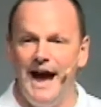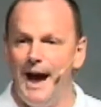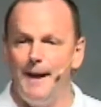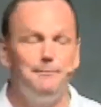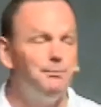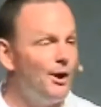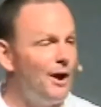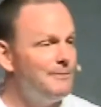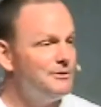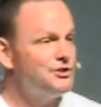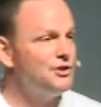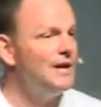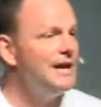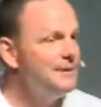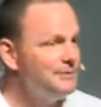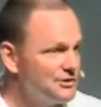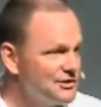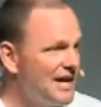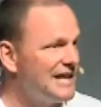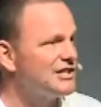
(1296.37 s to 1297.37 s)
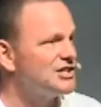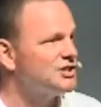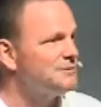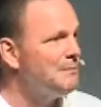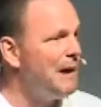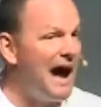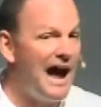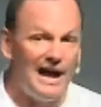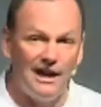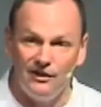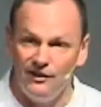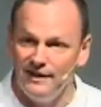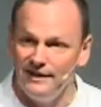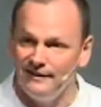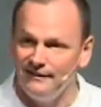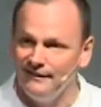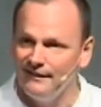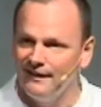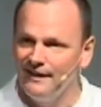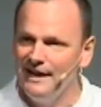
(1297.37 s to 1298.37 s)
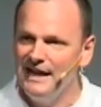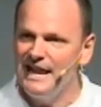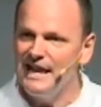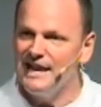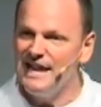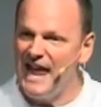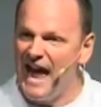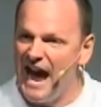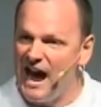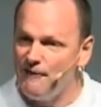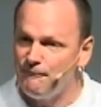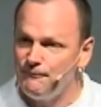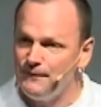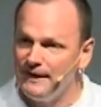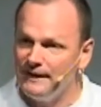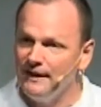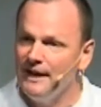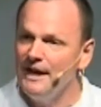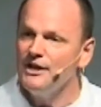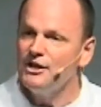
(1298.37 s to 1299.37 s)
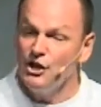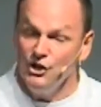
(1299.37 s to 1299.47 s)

I promise you, he was like smiling laughing.